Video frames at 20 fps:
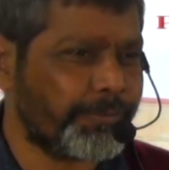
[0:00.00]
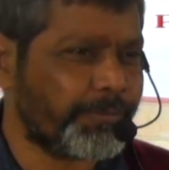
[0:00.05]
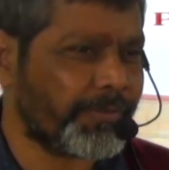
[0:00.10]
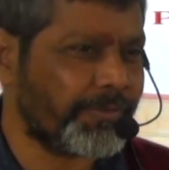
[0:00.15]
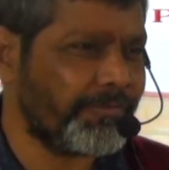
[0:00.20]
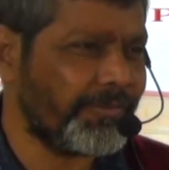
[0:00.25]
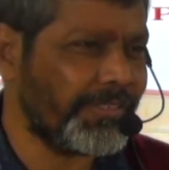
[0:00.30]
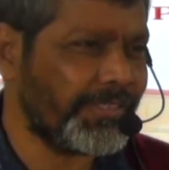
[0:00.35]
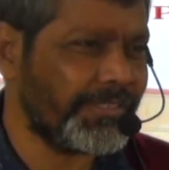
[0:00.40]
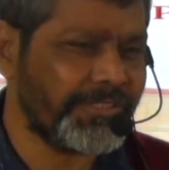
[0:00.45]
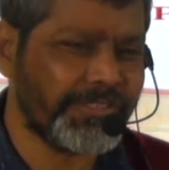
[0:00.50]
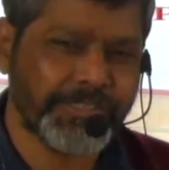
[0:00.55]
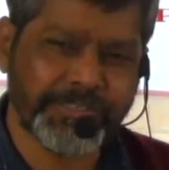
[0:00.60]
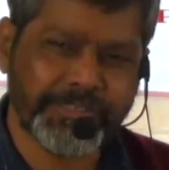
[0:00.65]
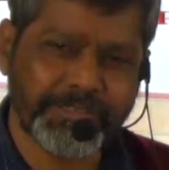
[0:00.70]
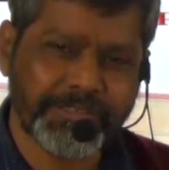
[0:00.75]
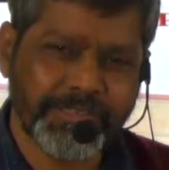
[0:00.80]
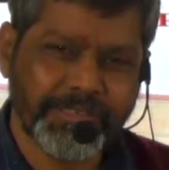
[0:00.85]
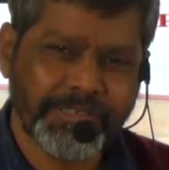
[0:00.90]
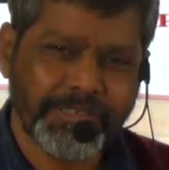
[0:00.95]

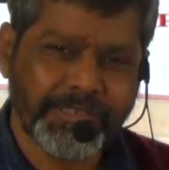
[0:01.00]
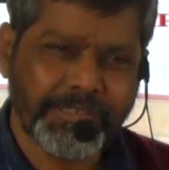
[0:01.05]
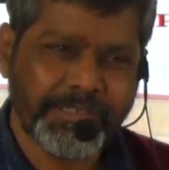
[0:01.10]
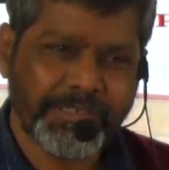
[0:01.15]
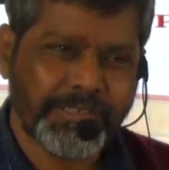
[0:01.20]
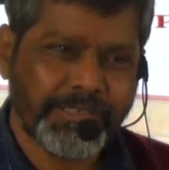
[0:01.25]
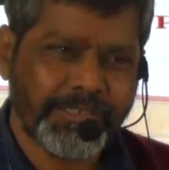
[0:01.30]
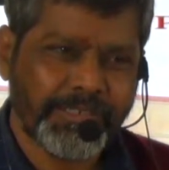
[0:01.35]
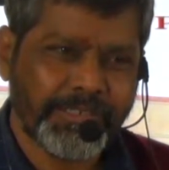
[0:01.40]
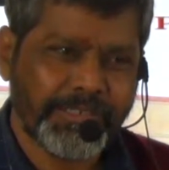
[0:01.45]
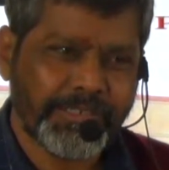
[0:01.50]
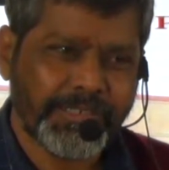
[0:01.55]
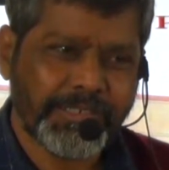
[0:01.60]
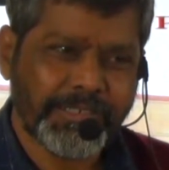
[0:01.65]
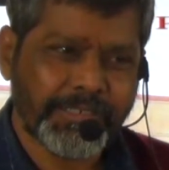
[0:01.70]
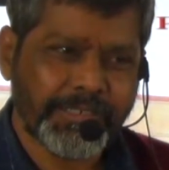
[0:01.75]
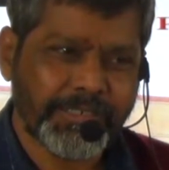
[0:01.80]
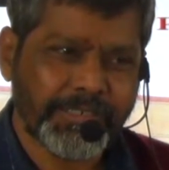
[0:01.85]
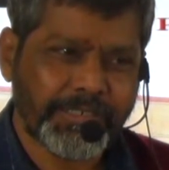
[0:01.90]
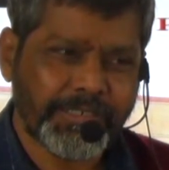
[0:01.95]
privileges
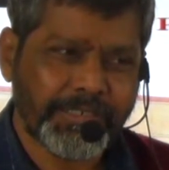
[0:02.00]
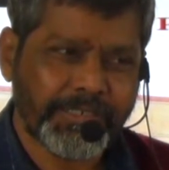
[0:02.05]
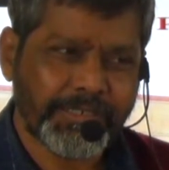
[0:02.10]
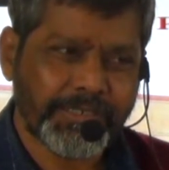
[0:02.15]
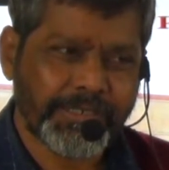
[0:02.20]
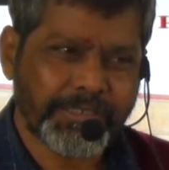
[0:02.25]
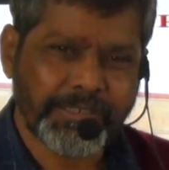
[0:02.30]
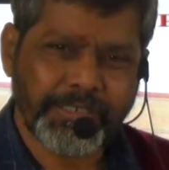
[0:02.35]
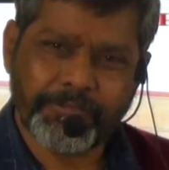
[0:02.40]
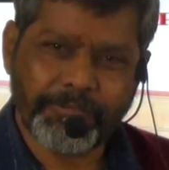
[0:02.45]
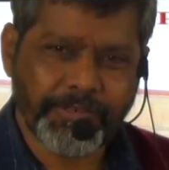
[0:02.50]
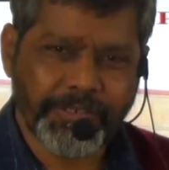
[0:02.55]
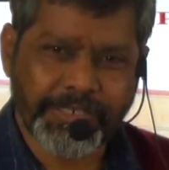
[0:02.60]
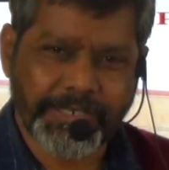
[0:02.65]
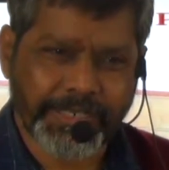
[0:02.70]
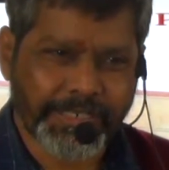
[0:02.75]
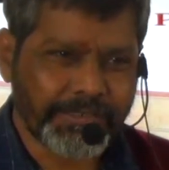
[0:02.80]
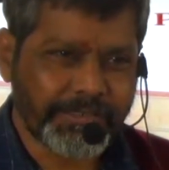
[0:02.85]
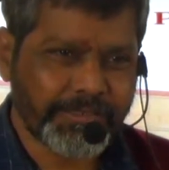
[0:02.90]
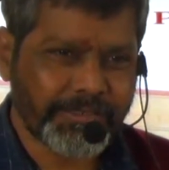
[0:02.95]
they will
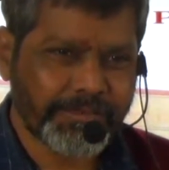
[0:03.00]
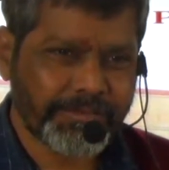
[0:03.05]
get,